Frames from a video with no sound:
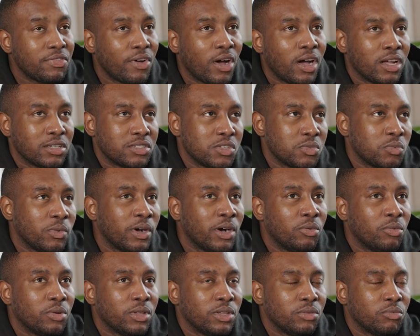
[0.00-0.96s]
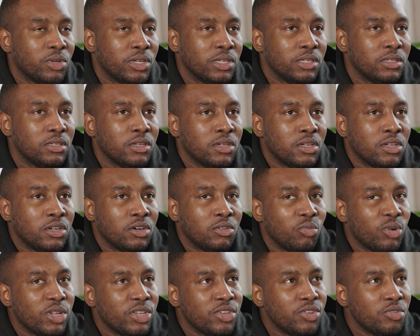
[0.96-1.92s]
think for us as well, we. we
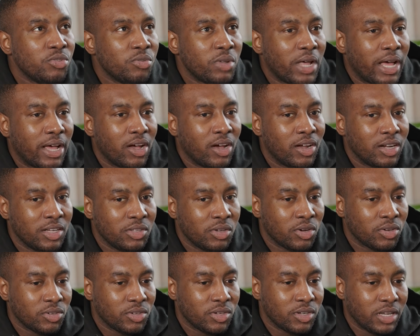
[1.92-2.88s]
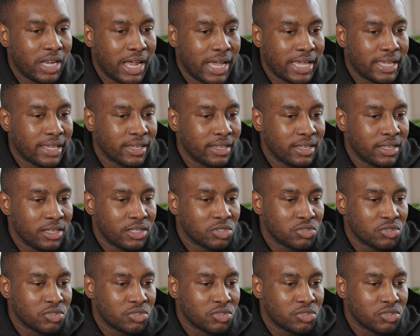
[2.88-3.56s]
We knew that early on, like,